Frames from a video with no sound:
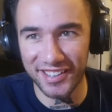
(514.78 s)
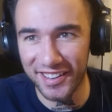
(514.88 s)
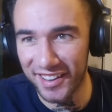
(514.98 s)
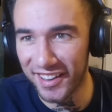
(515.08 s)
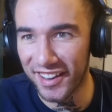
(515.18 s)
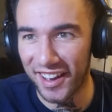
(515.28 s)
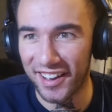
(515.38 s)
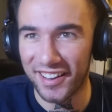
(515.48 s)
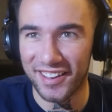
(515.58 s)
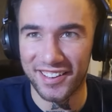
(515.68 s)

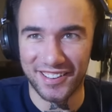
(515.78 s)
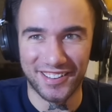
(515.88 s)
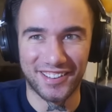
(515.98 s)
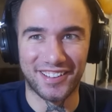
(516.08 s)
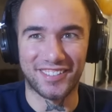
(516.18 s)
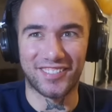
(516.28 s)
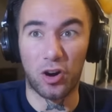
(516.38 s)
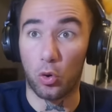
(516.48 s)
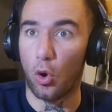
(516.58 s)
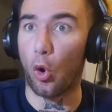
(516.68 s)
Uh,
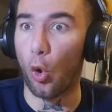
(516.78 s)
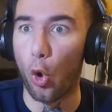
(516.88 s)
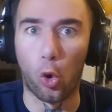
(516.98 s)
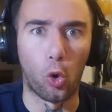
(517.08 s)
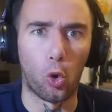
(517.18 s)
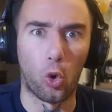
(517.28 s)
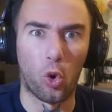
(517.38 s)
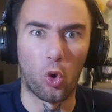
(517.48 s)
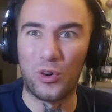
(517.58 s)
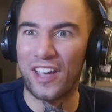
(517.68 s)
oh,
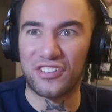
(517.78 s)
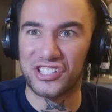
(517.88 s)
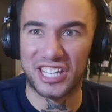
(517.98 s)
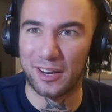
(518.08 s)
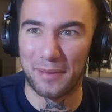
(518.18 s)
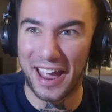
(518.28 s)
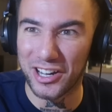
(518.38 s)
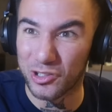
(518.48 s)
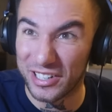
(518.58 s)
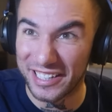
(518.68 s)
oh, we haven't seen him
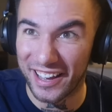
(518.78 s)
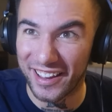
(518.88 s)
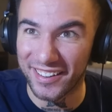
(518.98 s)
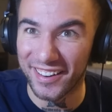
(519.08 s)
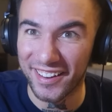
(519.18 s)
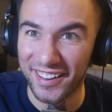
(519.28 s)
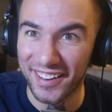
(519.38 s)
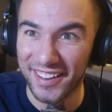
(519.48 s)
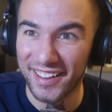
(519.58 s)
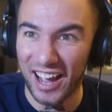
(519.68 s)
angry yet.
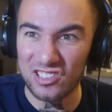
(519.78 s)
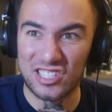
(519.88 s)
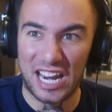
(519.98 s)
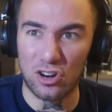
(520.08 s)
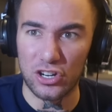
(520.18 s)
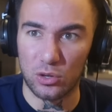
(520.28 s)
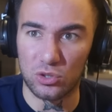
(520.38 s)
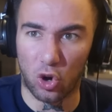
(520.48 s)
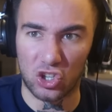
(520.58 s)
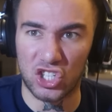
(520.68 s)
How dare
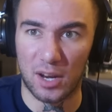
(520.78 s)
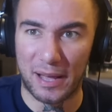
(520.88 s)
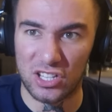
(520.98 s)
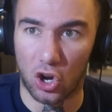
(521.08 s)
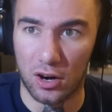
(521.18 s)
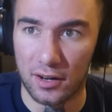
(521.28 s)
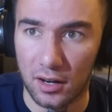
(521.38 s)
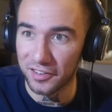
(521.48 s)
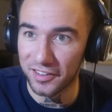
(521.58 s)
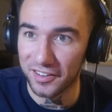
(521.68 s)
you talk shit about his art?
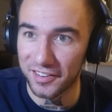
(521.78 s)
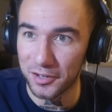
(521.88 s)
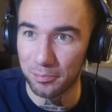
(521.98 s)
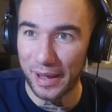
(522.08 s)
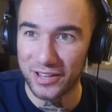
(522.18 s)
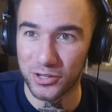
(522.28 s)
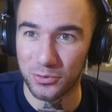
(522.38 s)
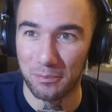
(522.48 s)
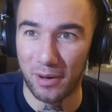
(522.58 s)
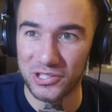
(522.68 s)
You
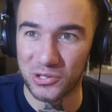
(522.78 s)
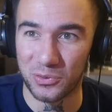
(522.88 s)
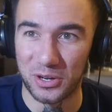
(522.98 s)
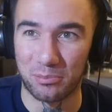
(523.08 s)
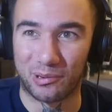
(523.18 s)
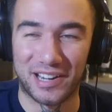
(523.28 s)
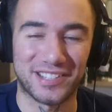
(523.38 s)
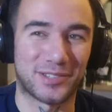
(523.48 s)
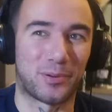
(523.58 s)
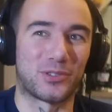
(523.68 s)
bastards with muscles where your
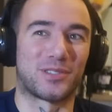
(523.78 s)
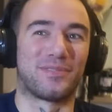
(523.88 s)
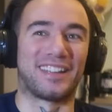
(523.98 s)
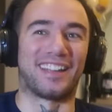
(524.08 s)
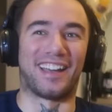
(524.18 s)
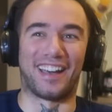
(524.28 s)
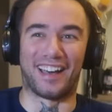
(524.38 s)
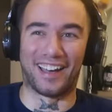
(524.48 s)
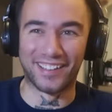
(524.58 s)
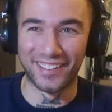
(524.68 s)
brain's supposed to be.
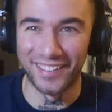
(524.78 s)
Yeah.